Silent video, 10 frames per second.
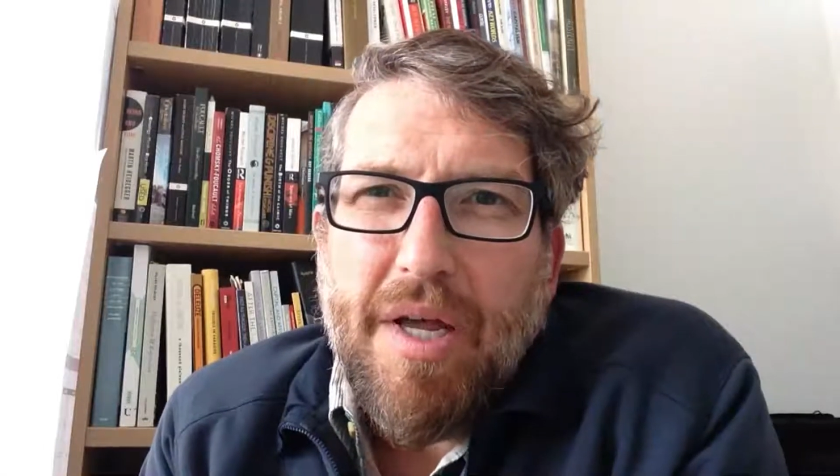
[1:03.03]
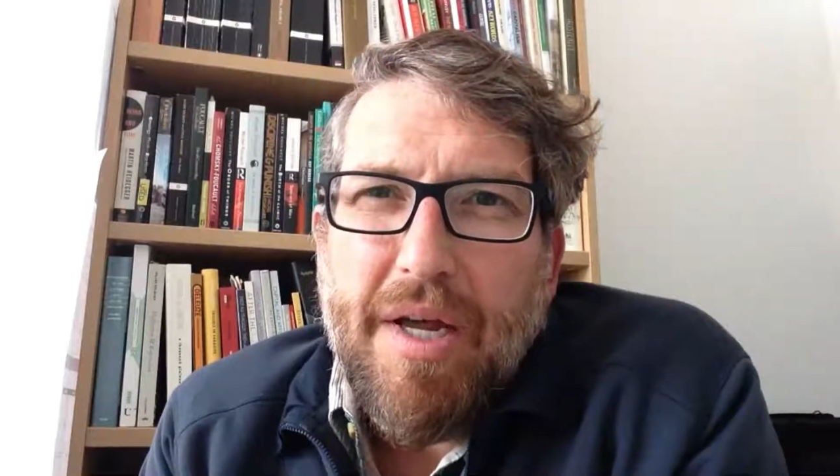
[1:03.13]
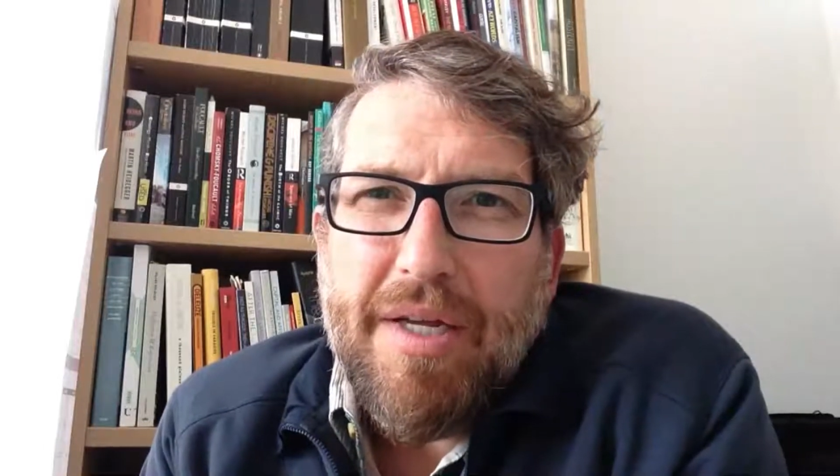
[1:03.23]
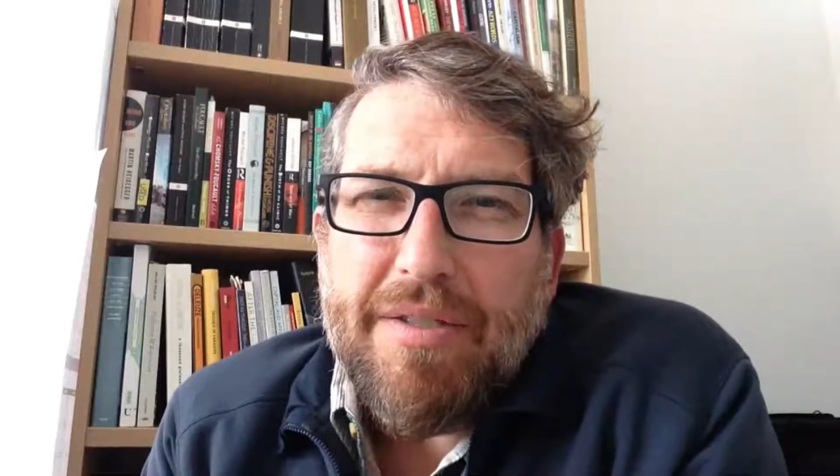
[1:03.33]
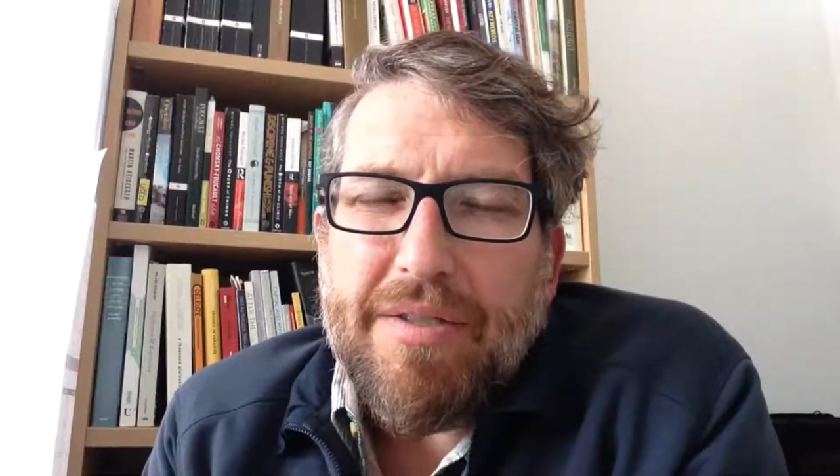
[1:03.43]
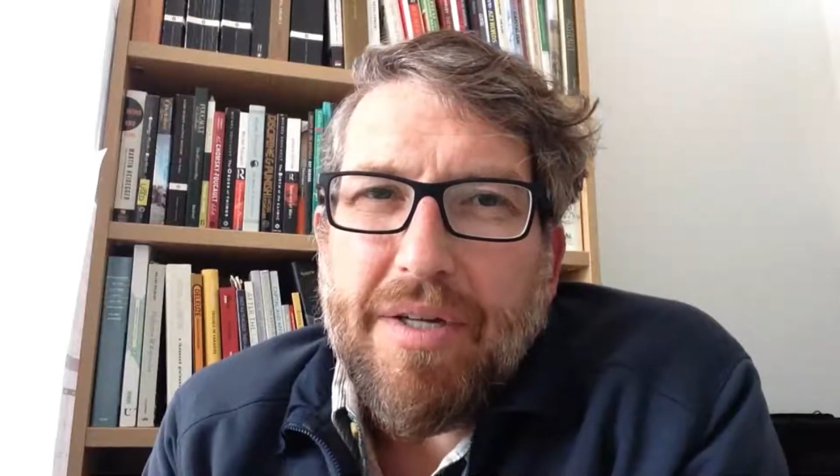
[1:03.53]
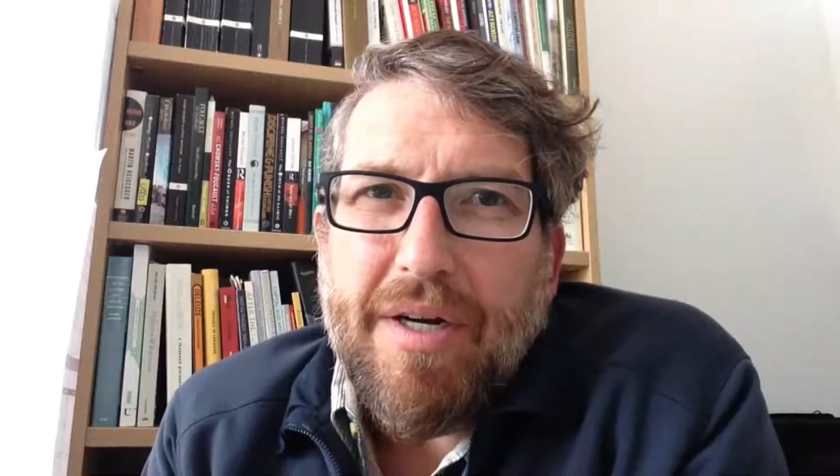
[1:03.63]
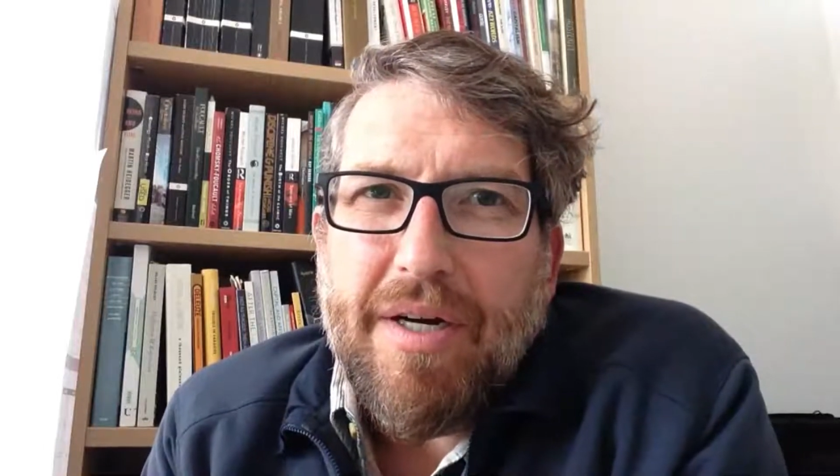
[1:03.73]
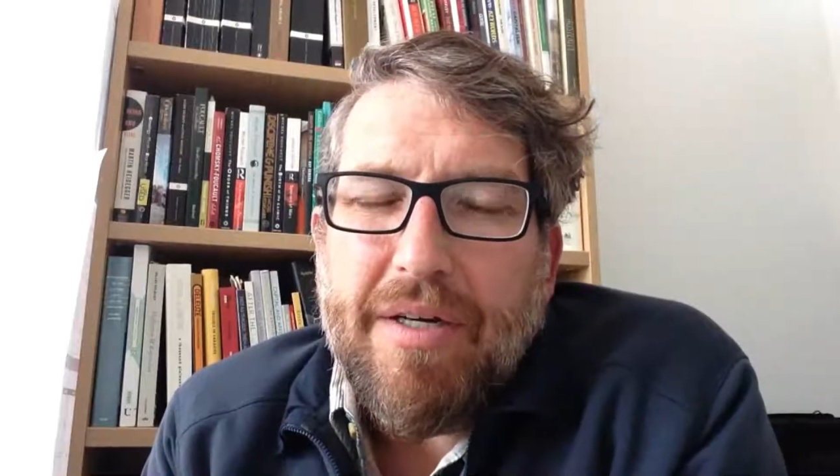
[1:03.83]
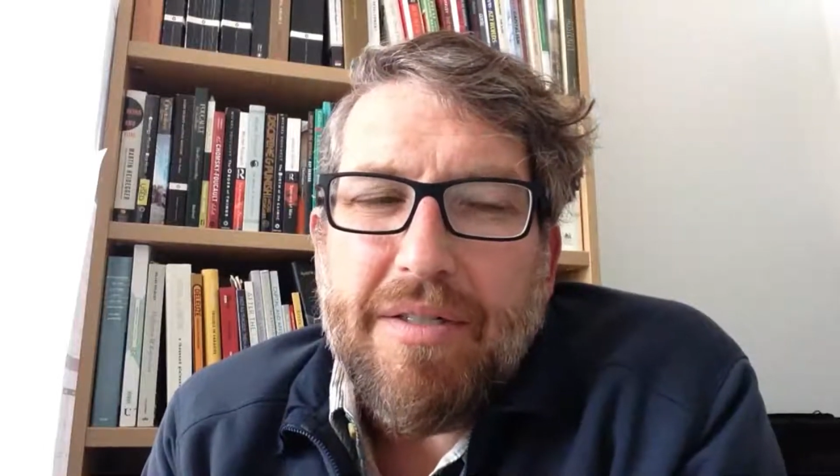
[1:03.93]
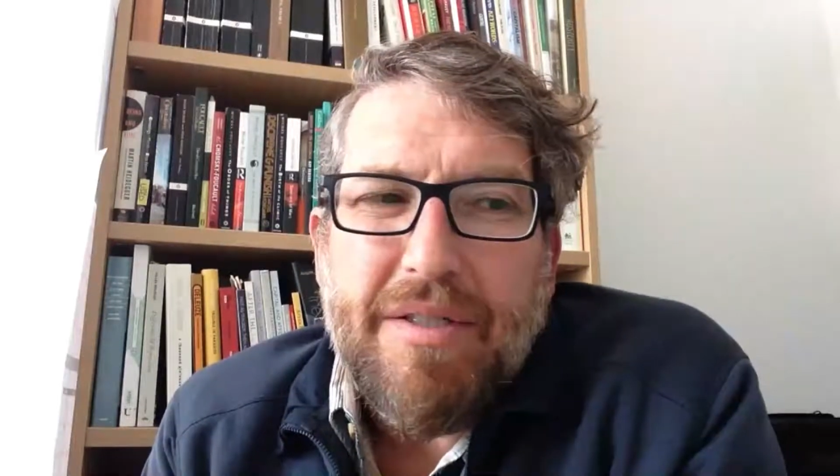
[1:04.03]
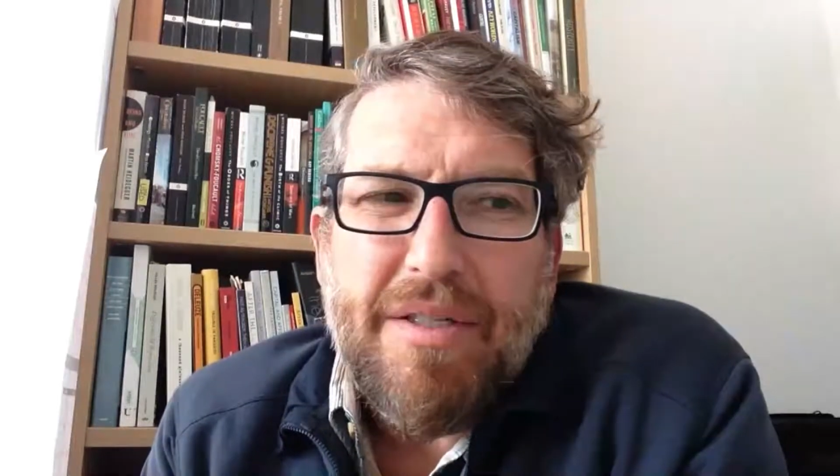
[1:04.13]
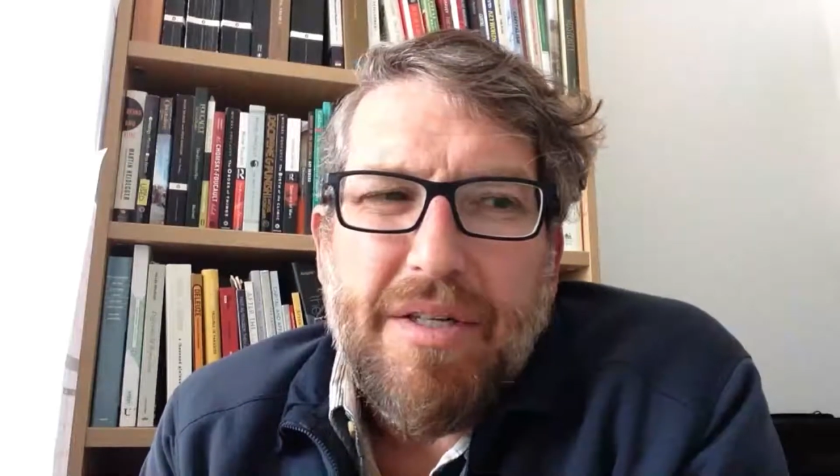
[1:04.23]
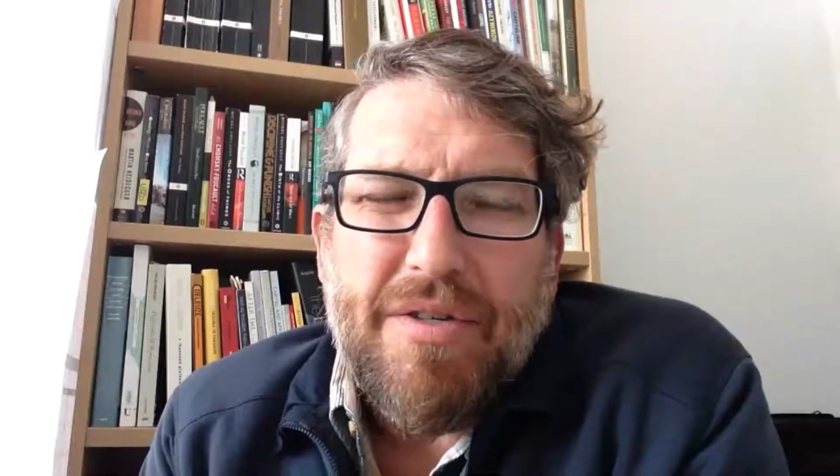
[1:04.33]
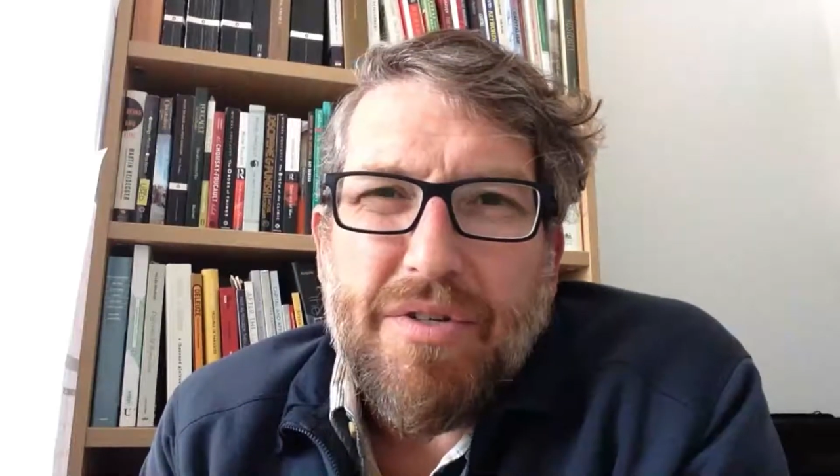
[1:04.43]
And
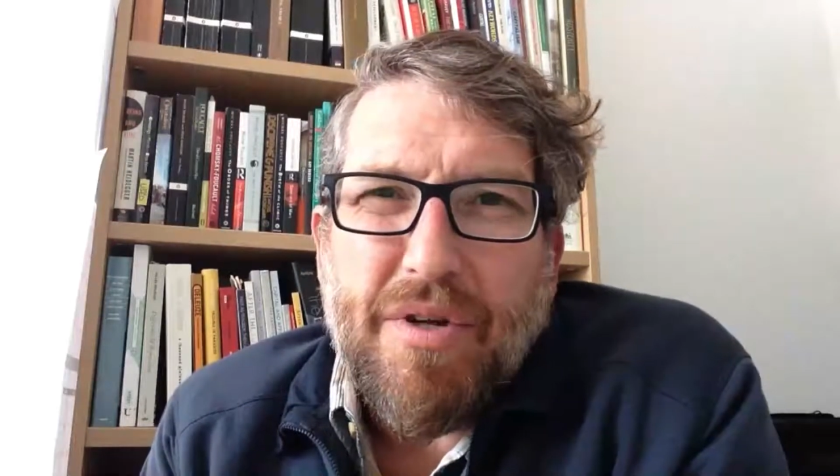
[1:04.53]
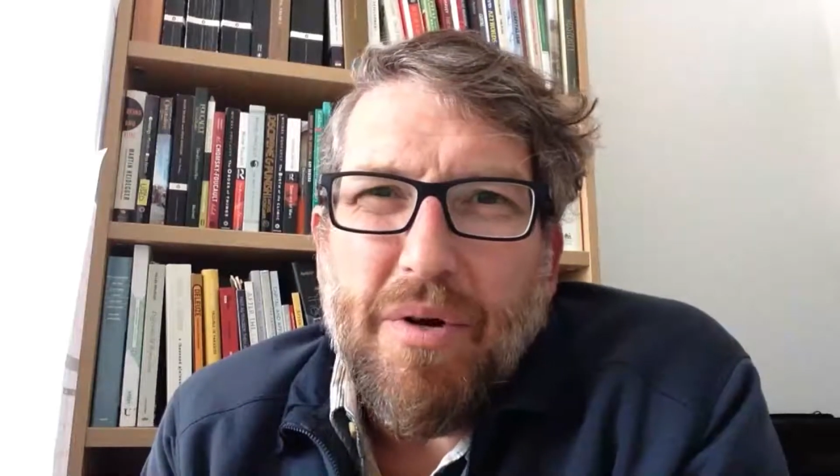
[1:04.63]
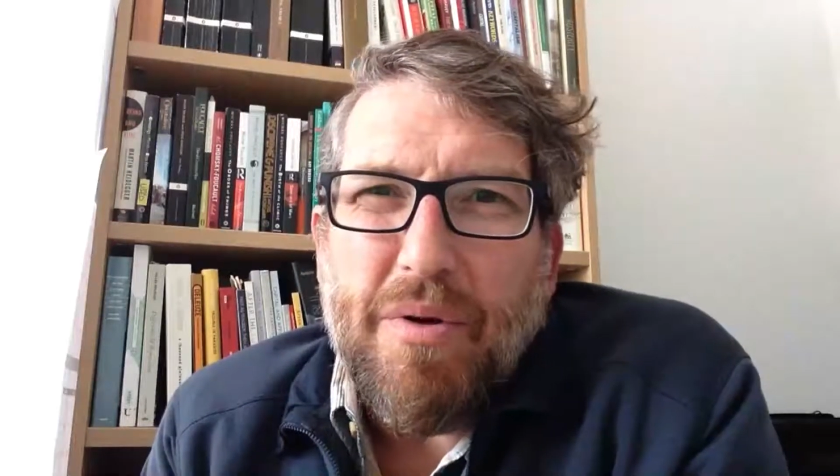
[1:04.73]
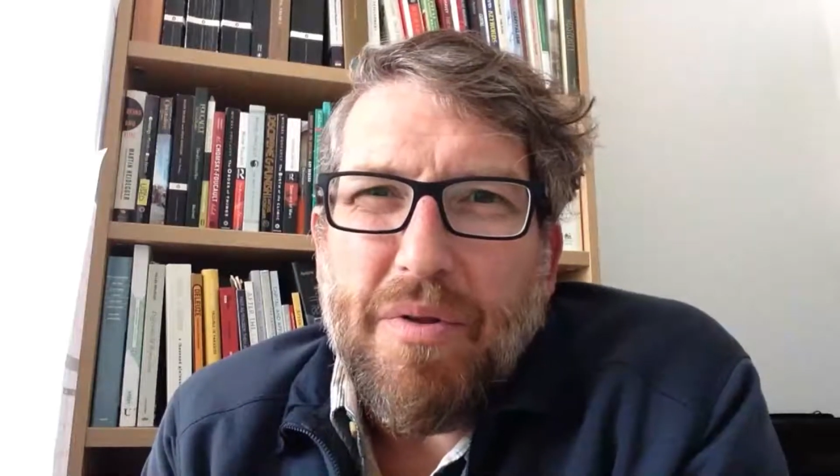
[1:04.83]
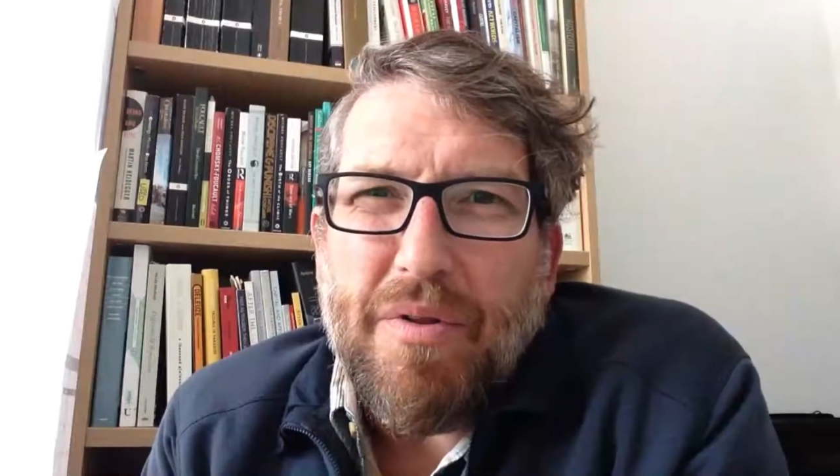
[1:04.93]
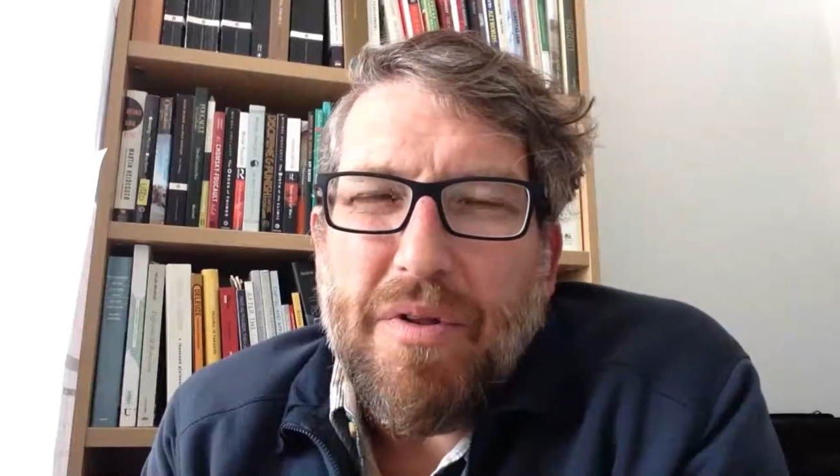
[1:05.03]
so